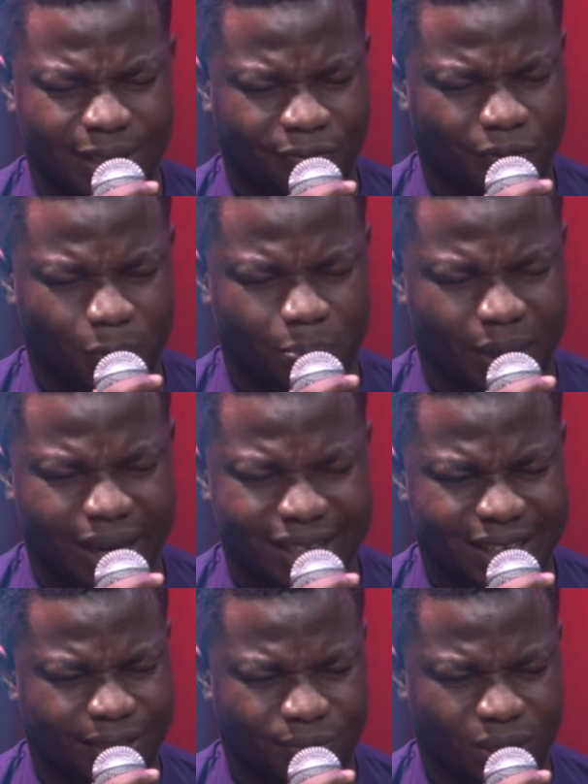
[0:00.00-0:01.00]
him for bread,
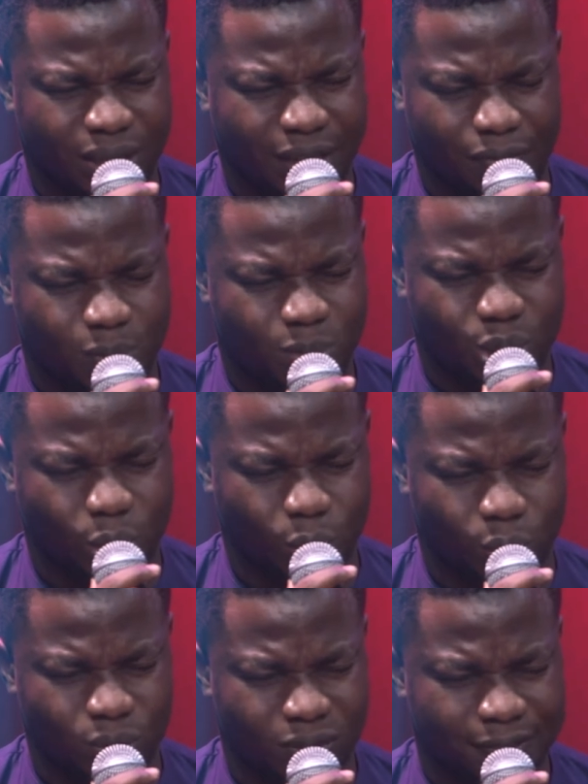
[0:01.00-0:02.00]
he will give him
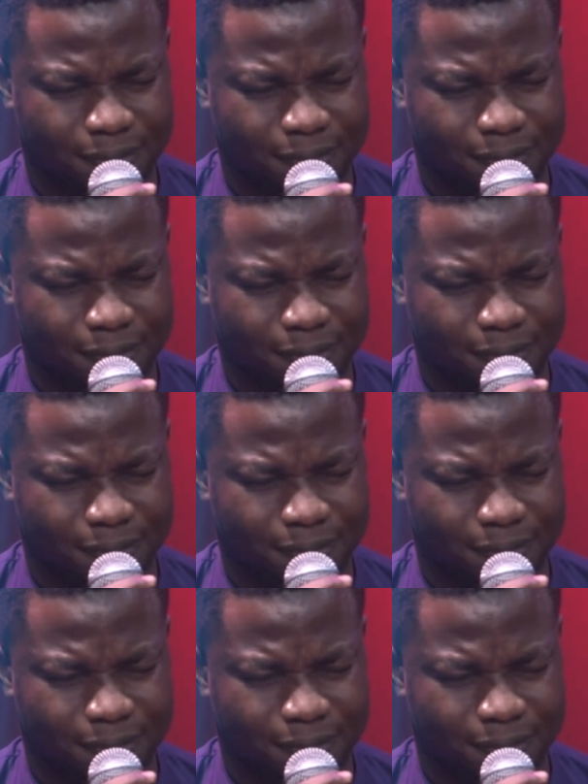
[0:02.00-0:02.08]
stone?